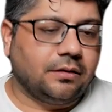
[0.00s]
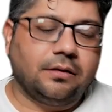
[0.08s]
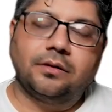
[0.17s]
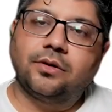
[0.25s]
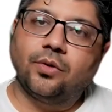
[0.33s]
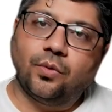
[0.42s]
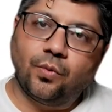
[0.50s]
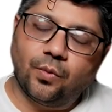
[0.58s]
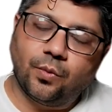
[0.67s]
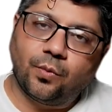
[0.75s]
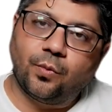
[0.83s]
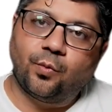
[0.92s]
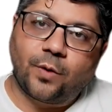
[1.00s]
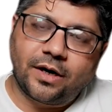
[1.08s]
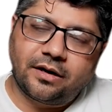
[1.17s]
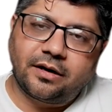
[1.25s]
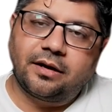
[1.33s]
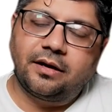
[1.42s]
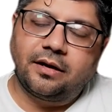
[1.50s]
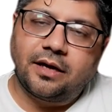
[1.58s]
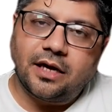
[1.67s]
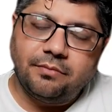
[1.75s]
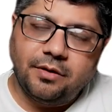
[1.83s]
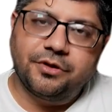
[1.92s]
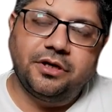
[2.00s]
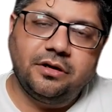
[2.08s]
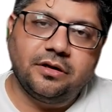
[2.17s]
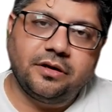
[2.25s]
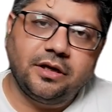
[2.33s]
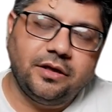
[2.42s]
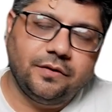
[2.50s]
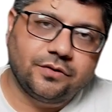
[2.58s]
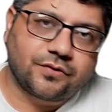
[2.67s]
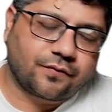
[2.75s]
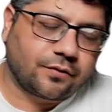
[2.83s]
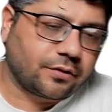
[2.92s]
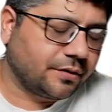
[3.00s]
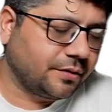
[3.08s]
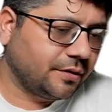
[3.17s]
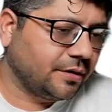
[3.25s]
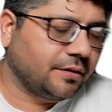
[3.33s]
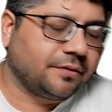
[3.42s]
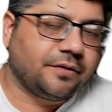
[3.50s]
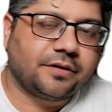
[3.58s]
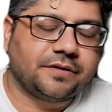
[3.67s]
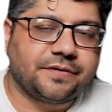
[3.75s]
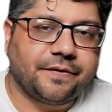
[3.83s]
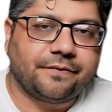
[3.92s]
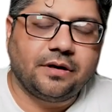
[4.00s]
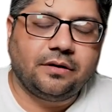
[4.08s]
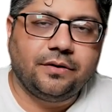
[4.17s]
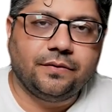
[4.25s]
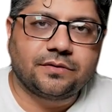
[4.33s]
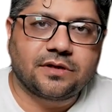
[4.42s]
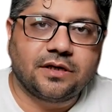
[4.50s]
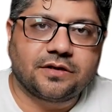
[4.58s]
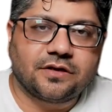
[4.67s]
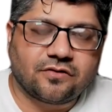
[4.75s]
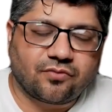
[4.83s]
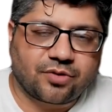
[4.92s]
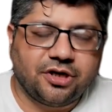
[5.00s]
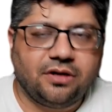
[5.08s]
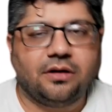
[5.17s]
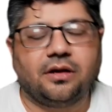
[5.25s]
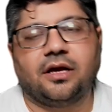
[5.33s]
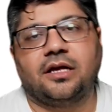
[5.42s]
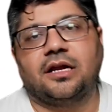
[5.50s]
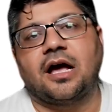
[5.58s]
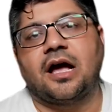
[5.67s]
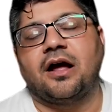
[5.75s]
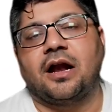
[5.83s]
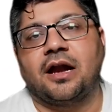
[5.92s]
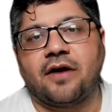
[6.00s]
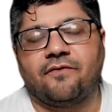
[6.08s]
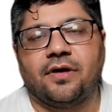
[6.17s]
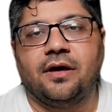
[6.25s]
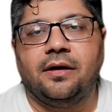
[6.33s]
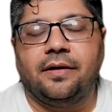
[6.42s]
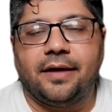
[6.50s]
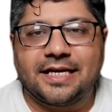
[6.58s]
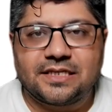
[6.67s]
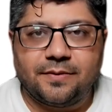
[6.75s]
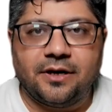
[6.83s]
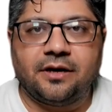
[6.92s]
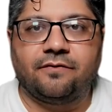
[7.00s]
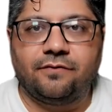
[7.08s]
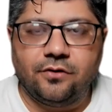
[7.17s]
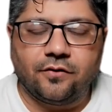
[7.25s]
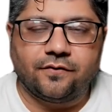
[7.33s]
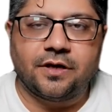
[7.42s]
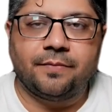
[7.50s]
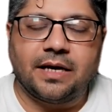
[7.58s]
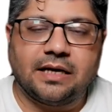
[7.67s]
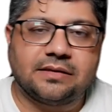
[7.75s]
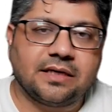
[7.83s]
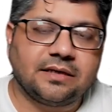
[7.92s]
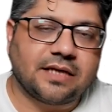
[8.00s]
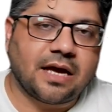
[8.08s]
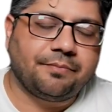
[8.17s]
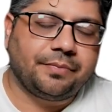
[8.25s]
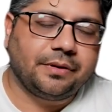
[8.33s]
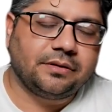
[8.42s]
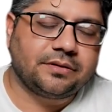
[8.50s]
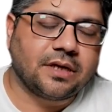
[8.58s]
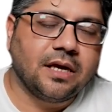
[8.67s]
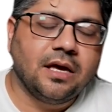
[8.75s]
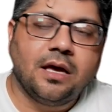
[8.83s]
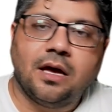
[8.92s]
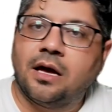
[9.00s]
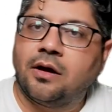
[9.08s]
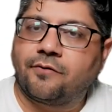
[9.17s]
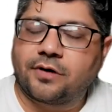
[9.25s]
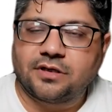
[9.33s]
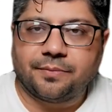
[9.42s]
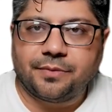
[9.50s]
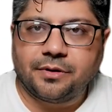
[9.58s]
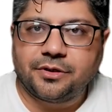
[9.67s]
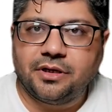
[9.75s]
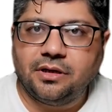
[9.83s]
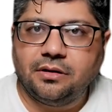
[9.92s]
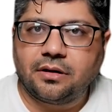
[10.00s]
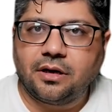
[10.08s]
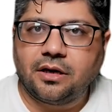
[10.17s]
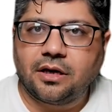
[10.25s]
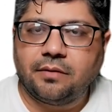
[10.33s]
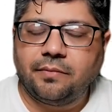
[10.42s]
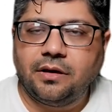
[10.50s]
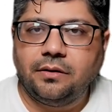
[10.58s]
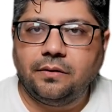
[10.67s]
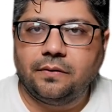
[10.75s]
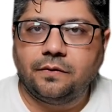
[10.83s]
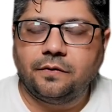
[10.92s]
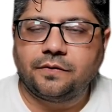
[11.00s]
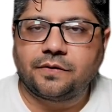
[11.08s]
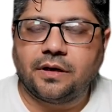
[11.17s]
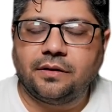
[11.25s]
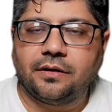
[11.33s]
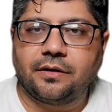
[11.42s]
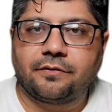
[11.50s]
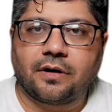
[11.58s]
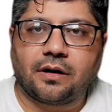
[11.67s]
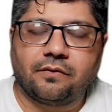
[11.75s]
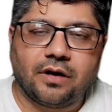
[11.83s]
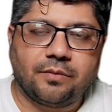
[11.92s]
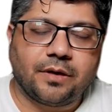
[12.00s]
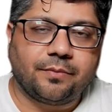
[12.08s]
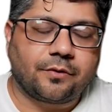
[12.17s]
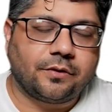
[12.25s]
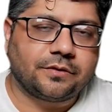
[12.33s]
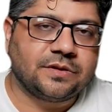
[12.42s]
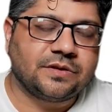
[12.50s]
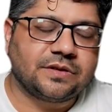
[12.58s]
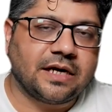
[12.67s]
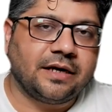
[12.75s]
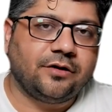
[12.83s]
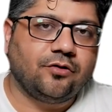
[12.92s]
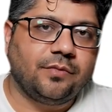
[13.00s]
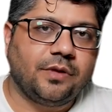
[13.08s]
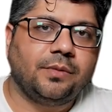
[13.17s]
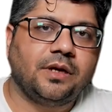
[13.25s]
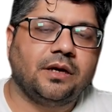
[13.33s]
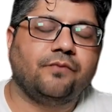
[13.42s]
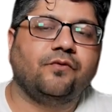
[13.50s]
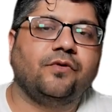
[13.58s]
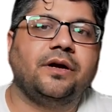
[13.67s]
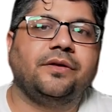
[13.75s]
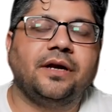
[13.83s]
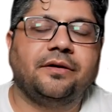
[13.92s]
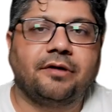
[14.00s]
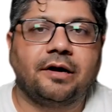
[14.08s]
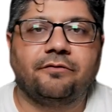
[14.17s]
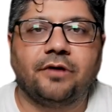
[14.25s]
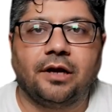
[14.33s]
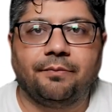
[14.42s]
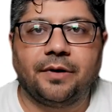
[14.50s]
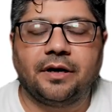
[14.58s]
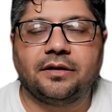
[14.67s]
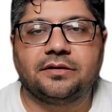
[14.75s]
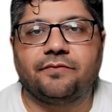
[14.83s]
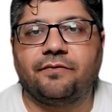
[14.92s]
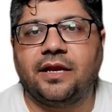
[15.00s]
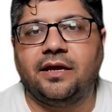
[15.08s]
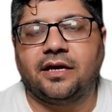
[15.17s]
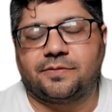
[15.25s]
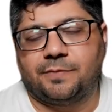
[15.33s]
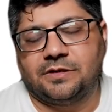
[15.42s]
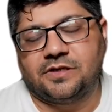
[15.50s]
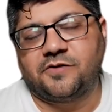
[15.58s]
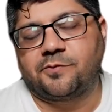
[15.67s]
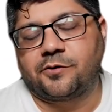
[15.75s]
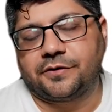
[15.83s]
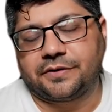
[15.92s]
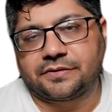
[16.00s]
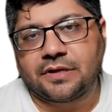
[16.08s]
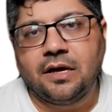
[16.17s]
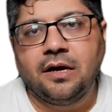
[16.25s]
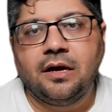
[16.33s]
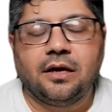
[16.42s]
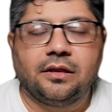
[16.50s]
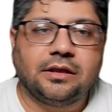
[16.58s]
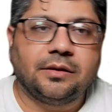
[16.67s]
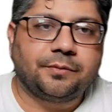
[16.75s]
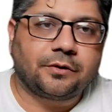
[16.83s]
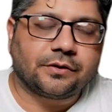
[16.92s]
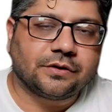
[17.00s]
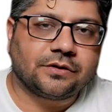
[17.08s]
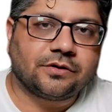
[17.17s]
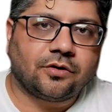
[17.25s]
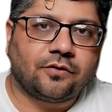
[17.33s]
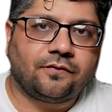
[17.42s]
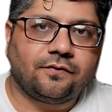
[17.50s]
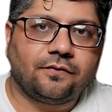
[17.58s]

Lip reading: So what can be machine learning used for? There are several use cases of machine learning, and I've explained a few of them as examples. For example, machine learning can be used in the drug development process, and you may be aware that drug development is a very expensive process. The process of